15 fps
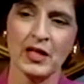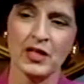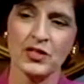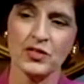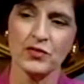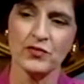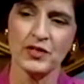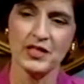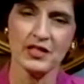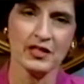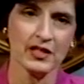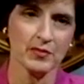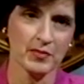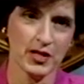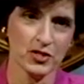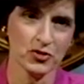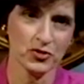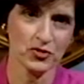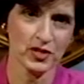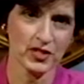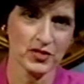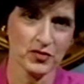So physically, major
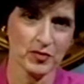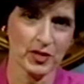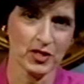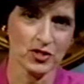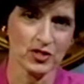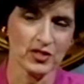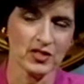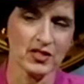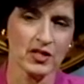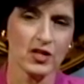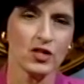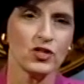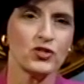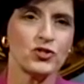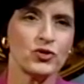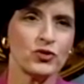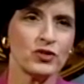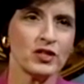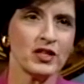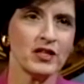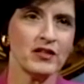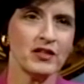transformations.
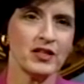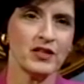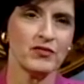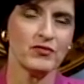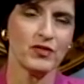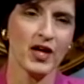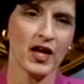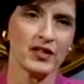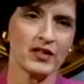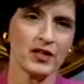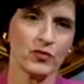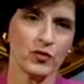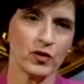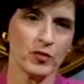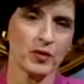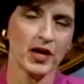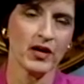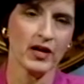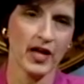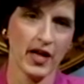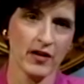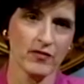Certainly the fact that we're
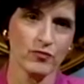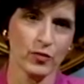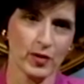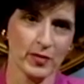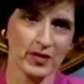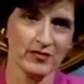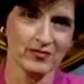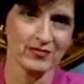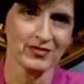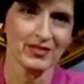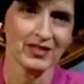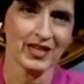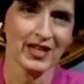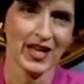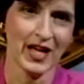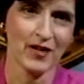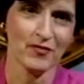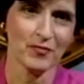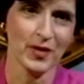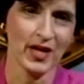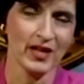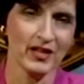about half women and half
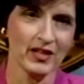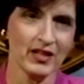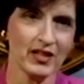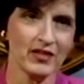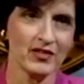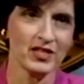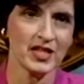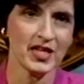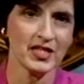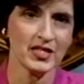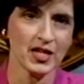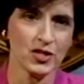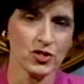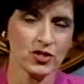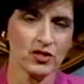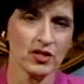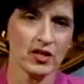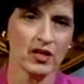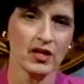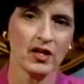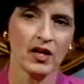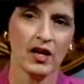men in the day session.
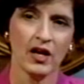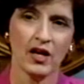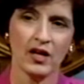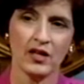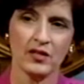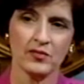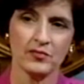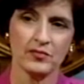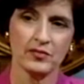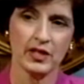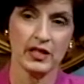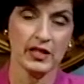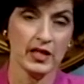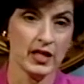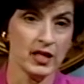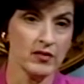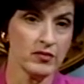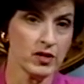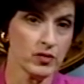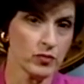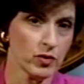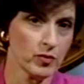In the
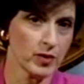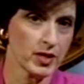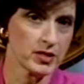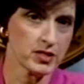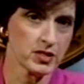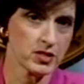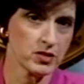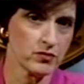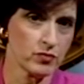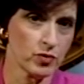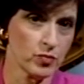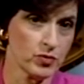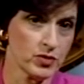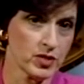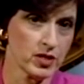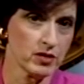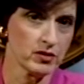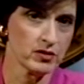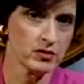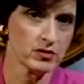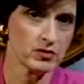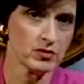evening, we're about 64%
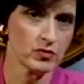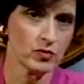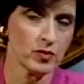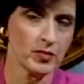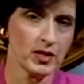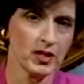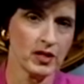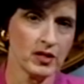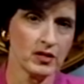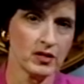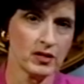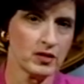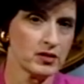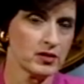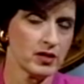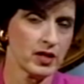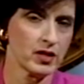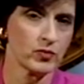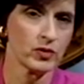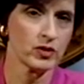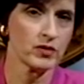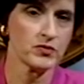women, and at
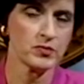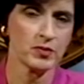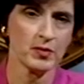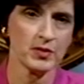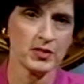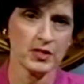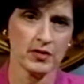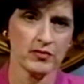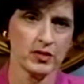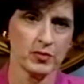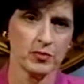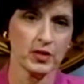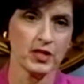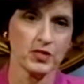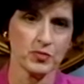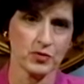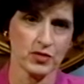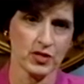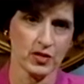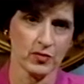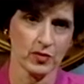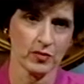Englewood Cliffs maybe
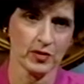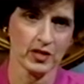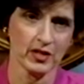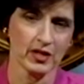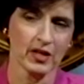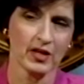70+% women.